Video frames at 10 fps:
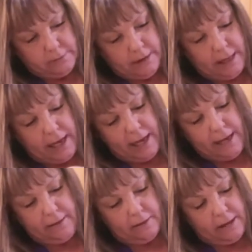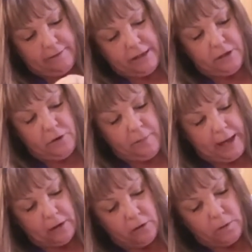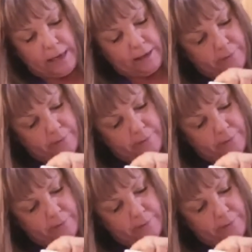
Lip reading: They love it no matter what.